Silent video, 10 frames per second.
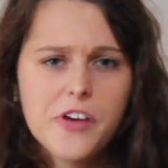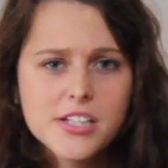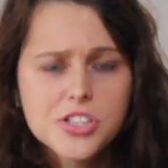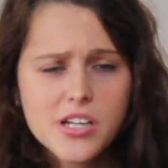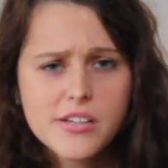
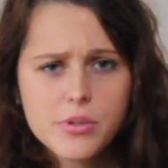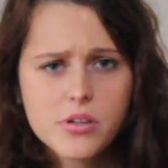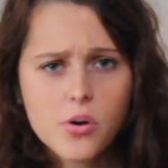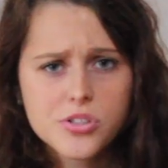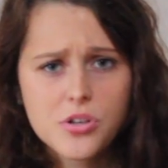Eventually we
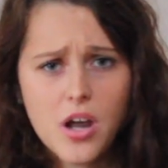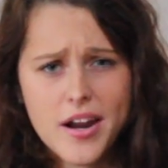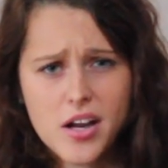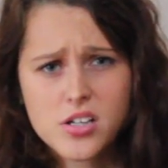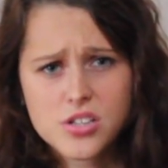got to
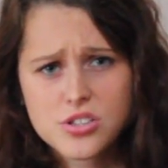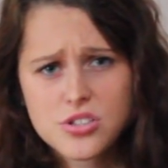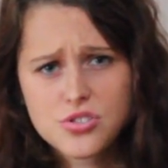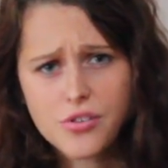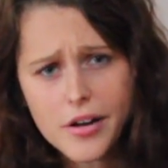like a
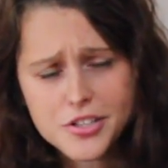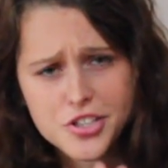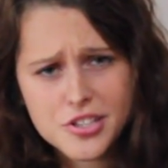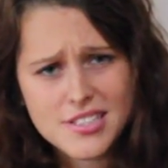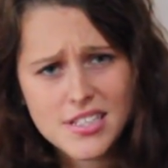
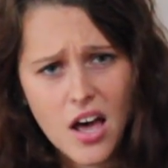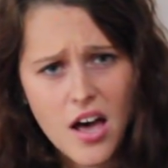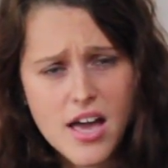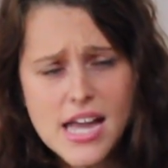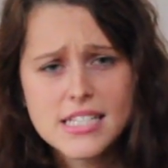construction
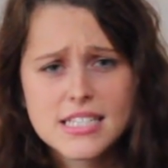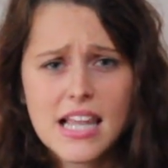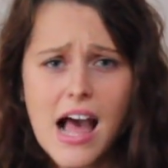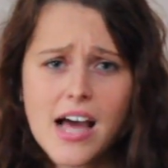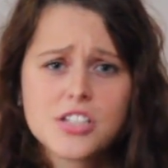site
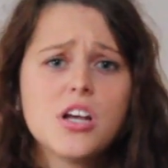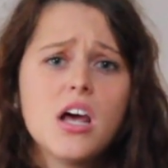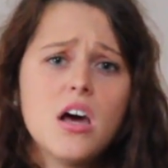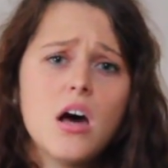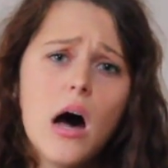
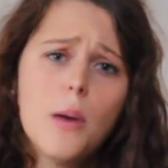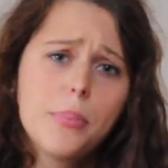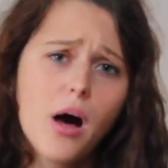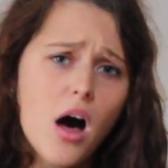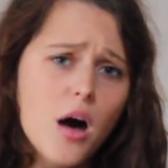/
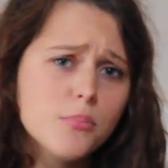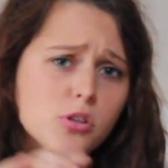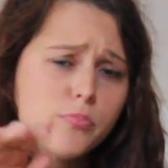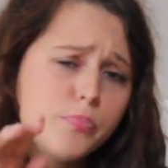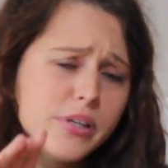
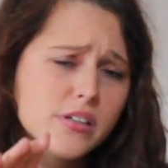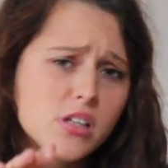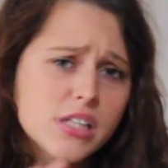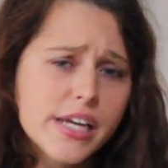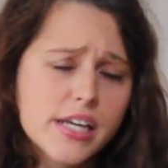apartment
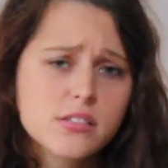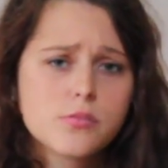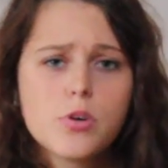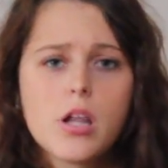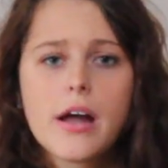buildings,
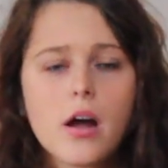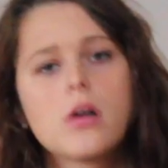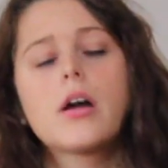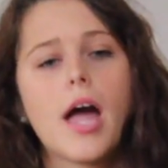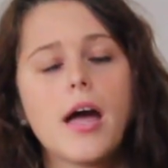and we're like,
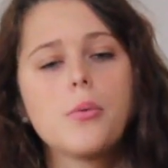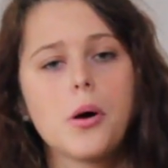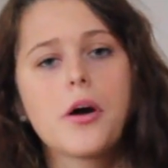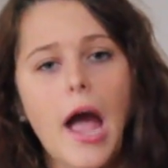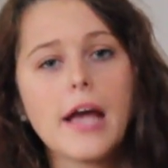okay,
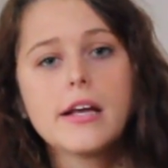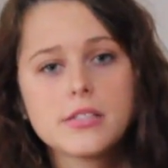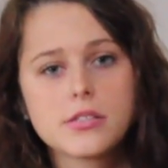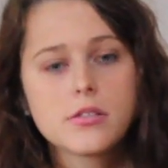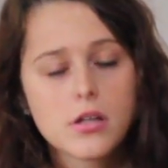we're getting
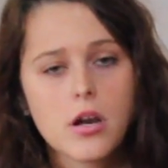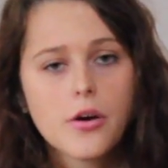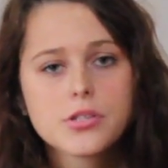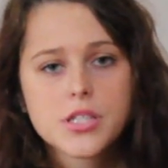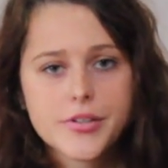
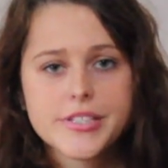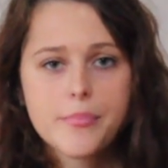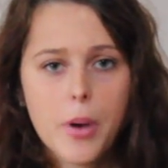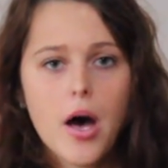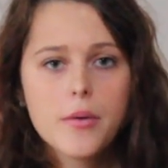close to his
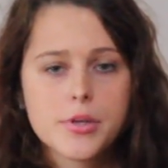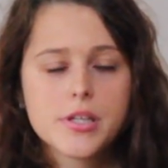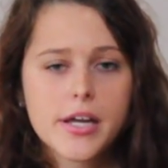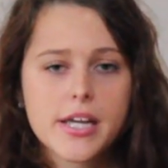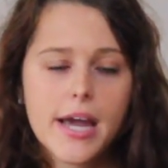
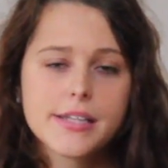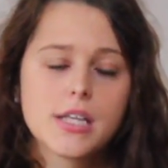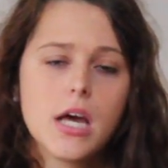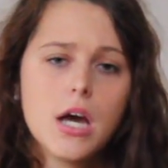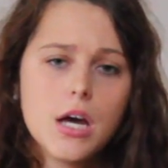apartment, I
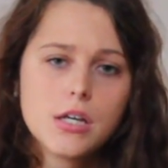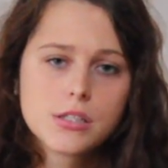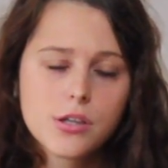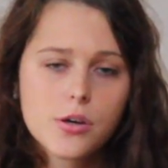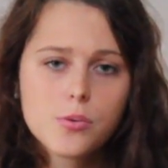guess.
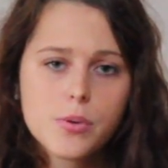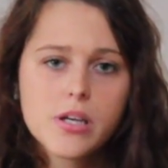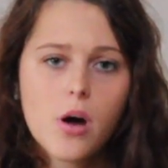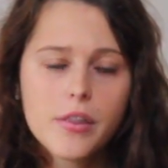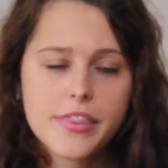So
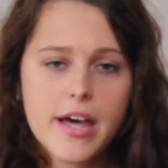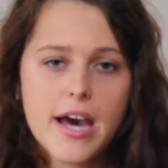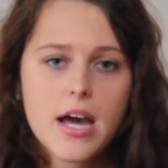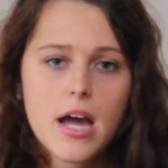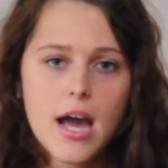we got
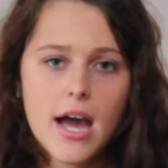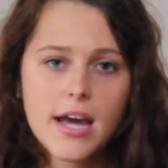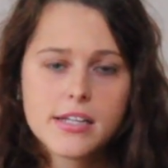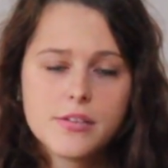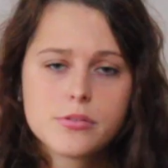there
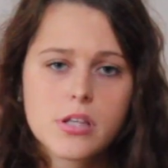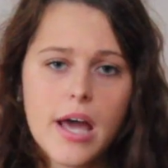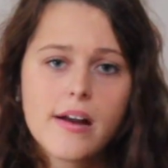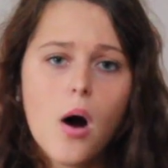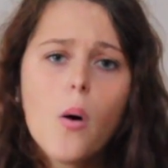and he was
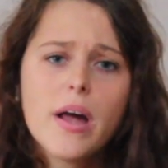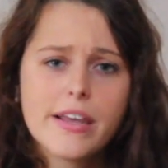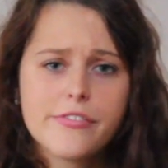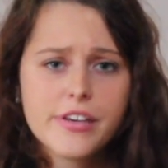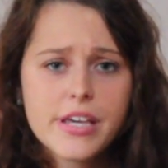like, oh, I
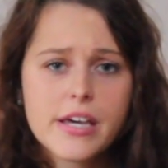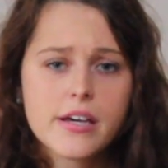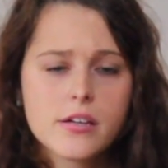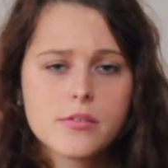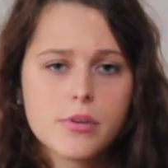live here,
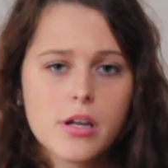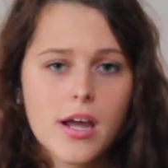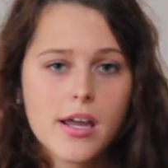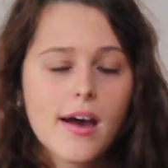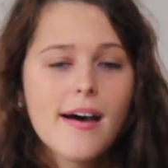and we're
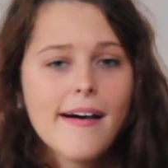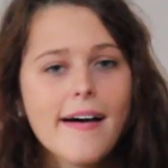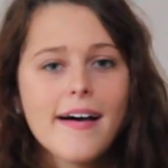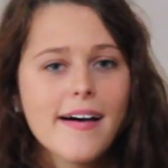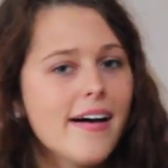like, ha
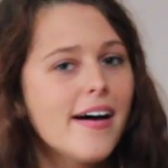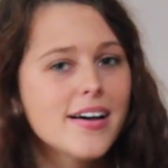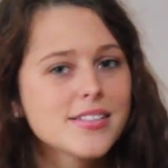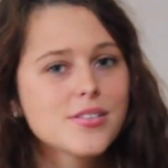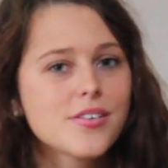ha
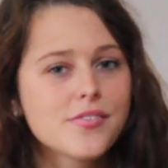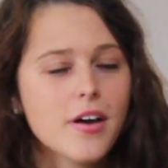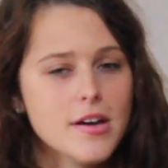ha, sort of